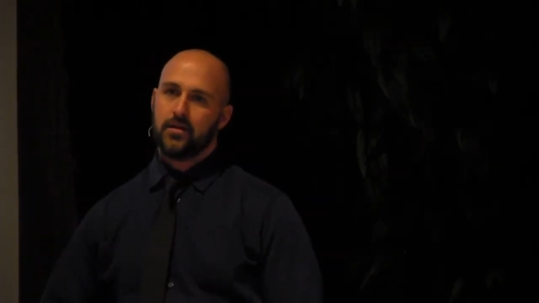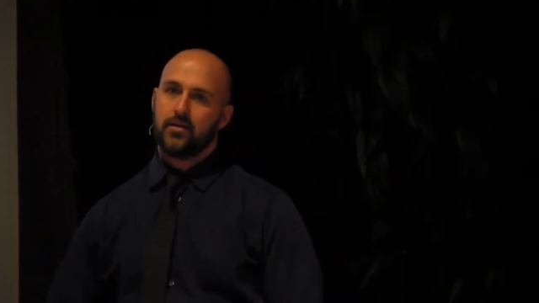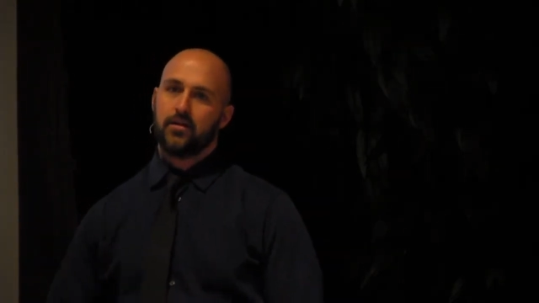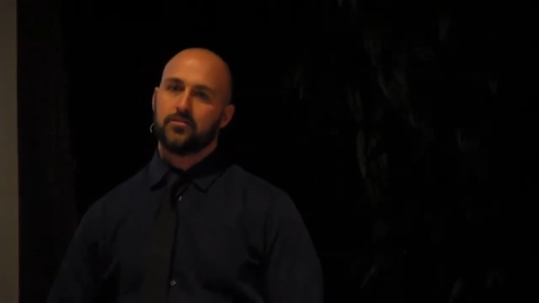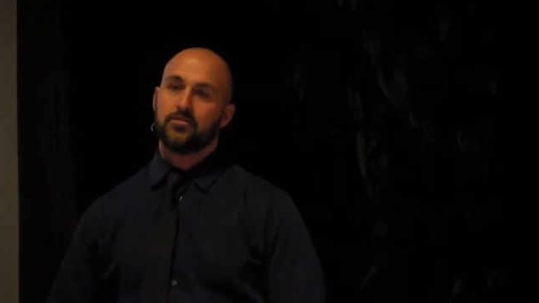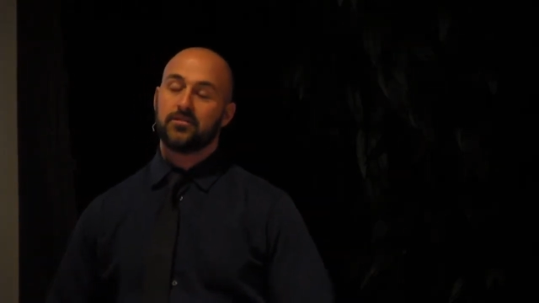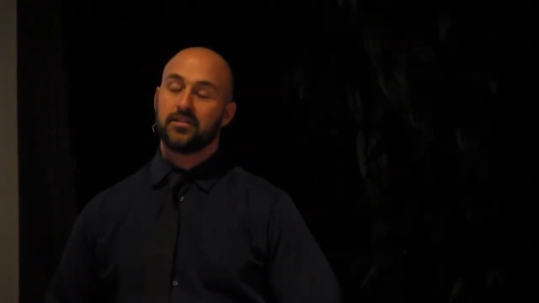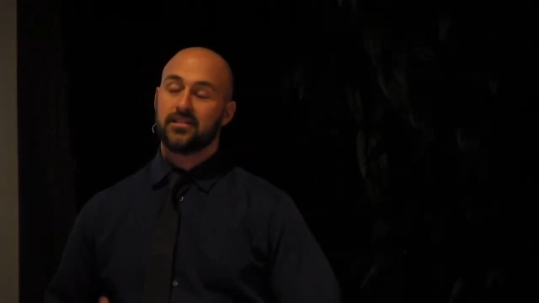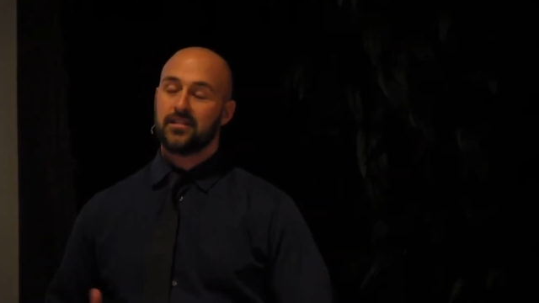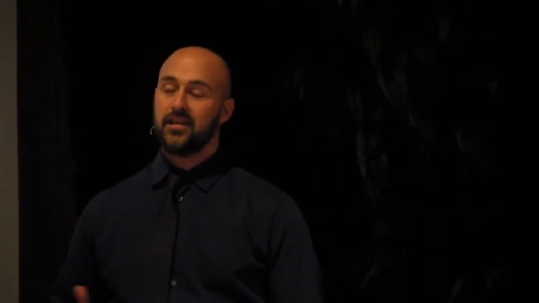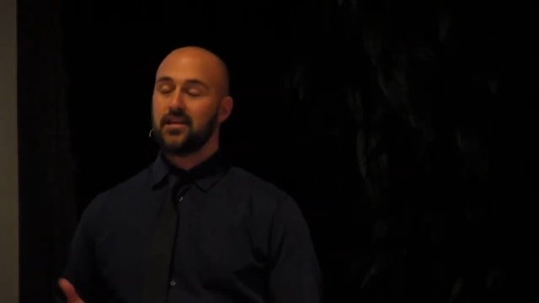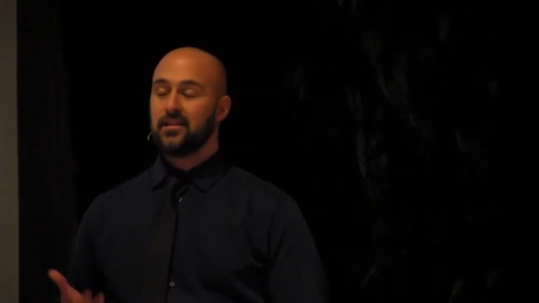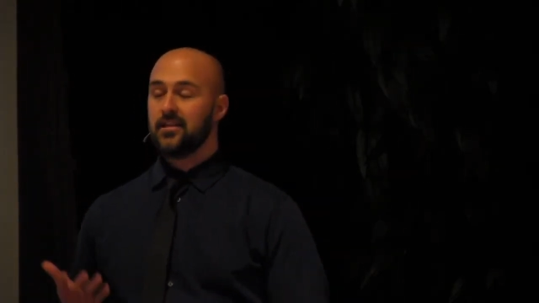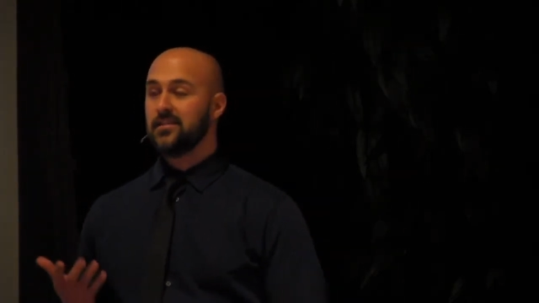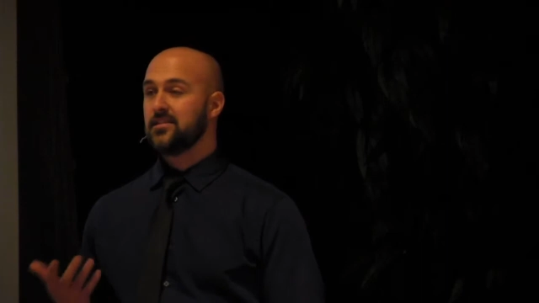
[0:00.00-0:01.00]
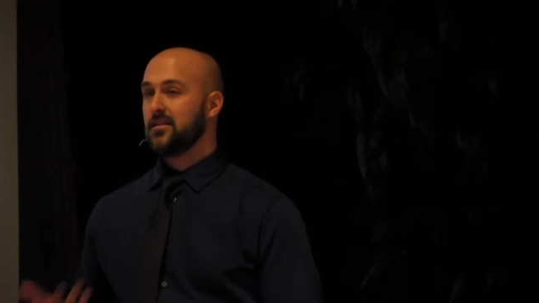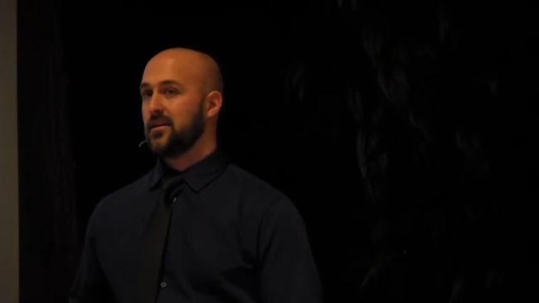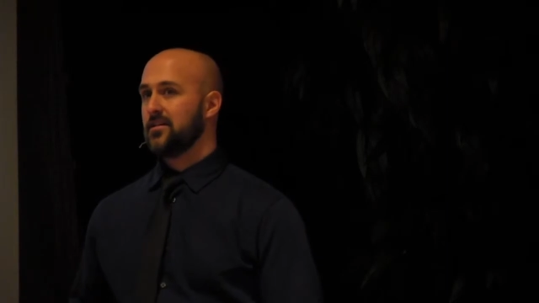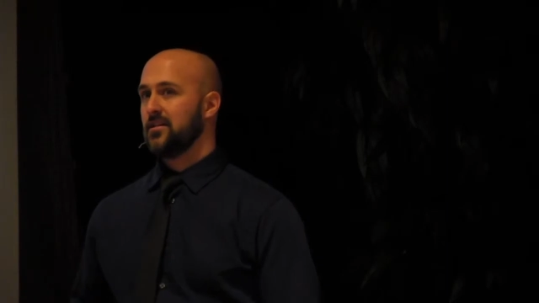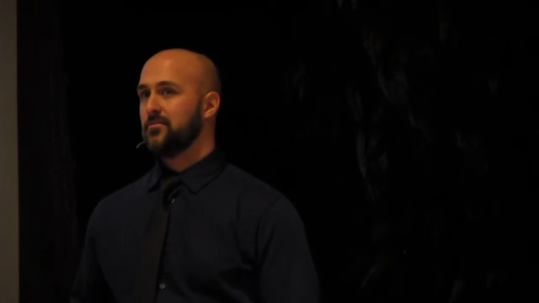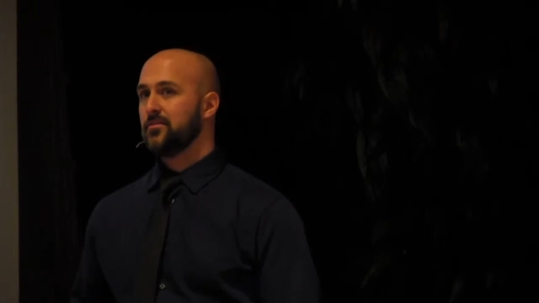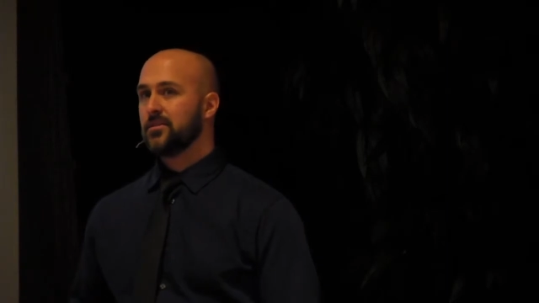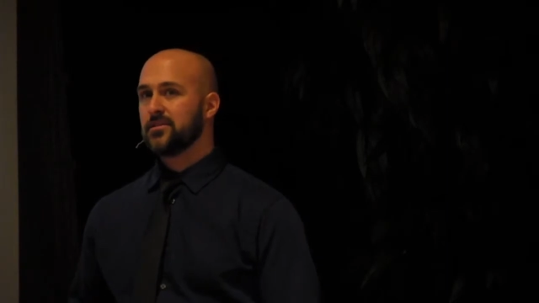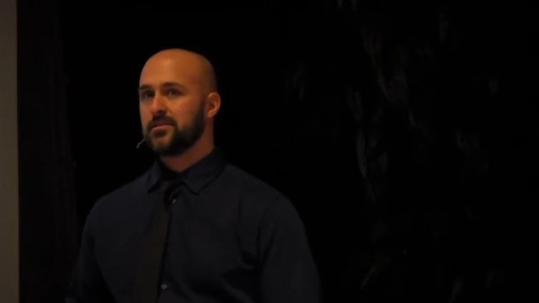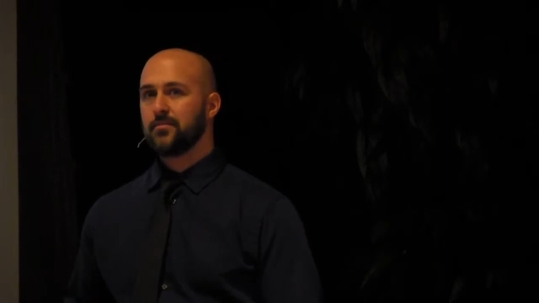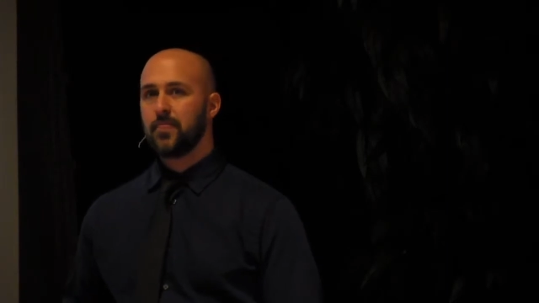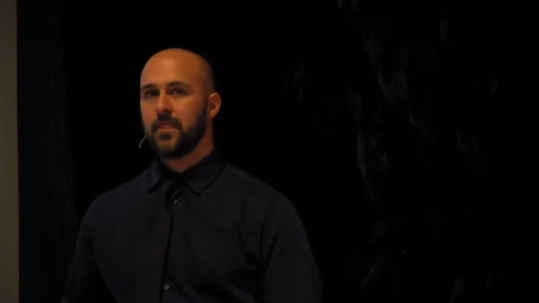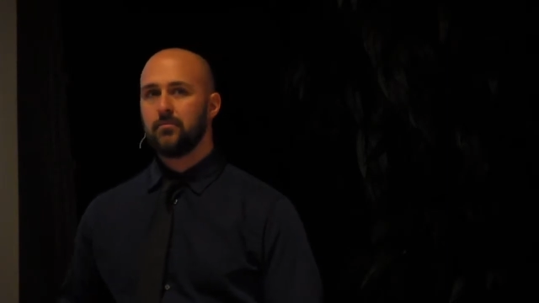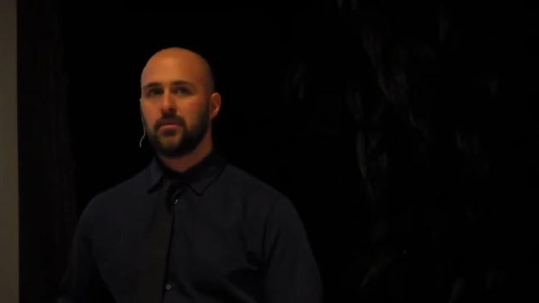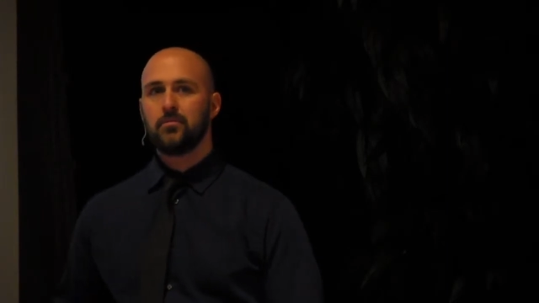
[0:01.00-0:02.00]
Now, to sustain these high numbers,
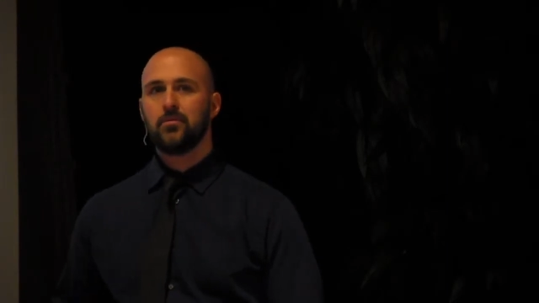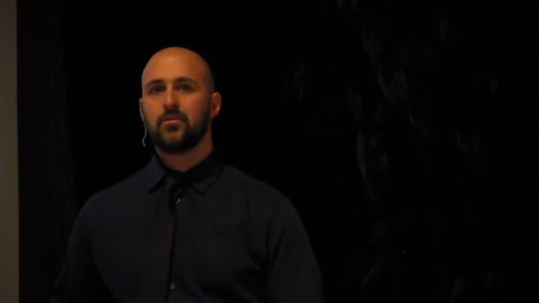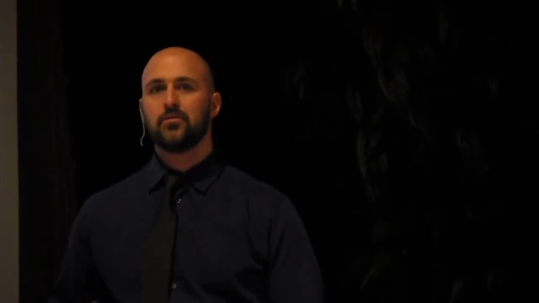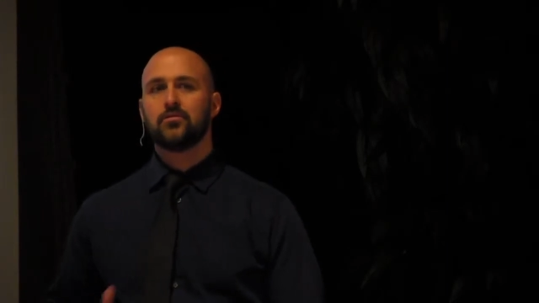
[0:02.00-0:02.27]
people are